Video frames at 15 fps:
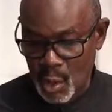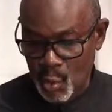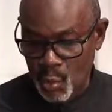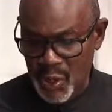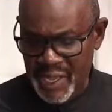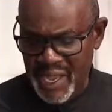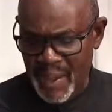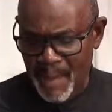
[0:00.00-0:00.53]

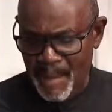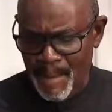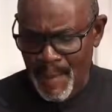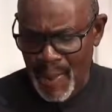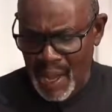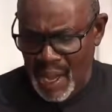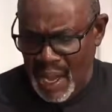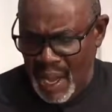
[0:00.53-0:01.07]
We
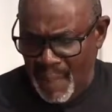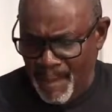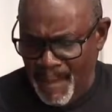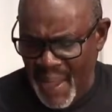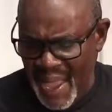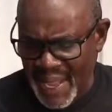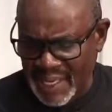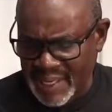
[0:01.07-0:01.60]

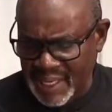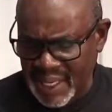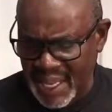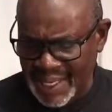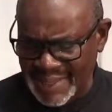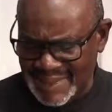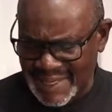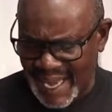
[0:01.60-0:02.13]
abandoned
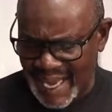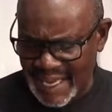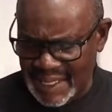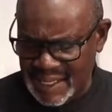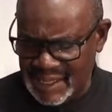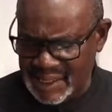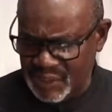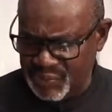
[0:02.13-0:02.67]

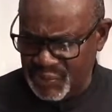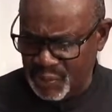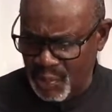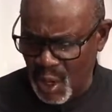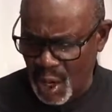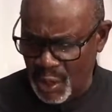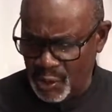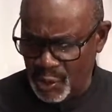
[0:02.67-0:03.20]
anxieties of
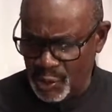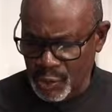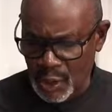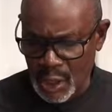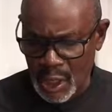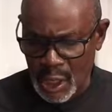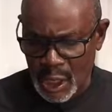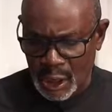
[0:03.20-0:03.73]
tomorrow,
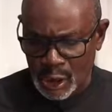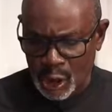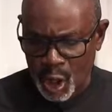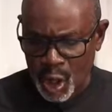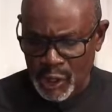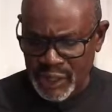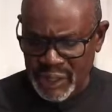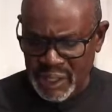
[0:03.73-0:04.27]

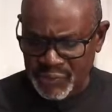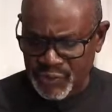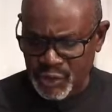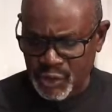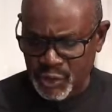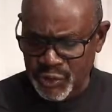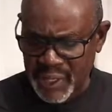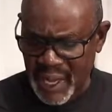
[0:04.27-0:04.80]
long enough to
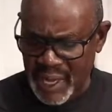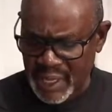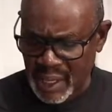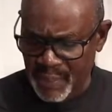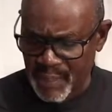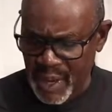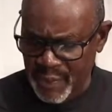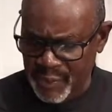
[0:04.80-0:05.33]
create a
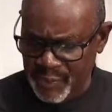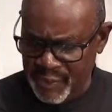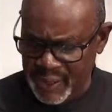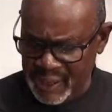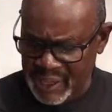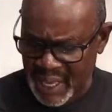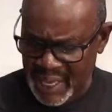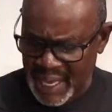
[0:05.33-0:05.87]

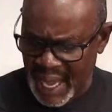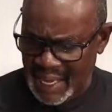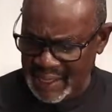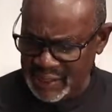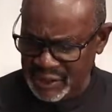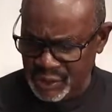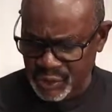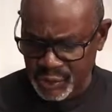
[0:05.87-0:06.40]
memory that got
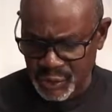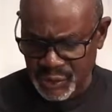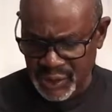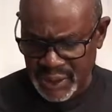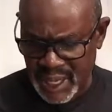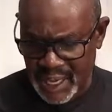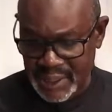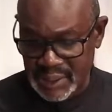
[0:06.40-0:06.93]
us through the
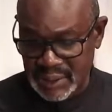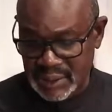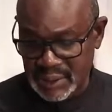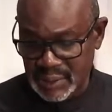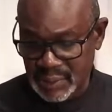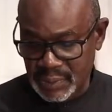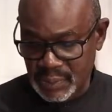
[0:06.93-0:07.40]
night.